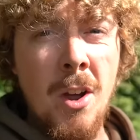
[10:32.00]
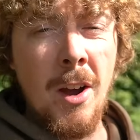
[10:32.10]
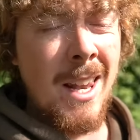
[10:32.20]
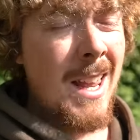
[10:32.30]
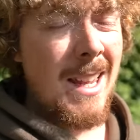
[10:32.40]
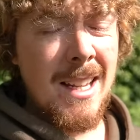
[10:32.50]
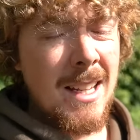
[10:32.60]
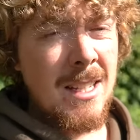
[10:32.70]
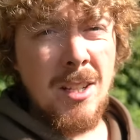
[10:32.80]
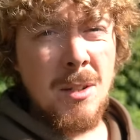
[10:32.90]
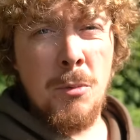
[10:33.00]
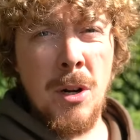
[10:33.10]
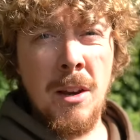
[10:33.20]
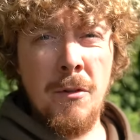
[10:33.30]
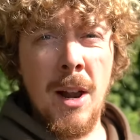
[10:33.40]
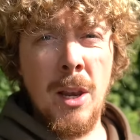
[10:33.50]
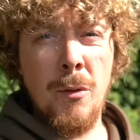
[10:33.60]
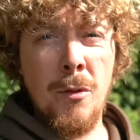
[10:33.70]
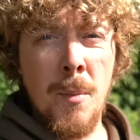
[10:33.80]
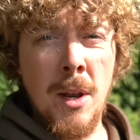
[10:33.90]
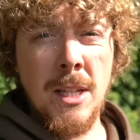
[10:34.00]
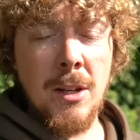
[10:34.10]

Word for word: and nine, is just brilliant value for money.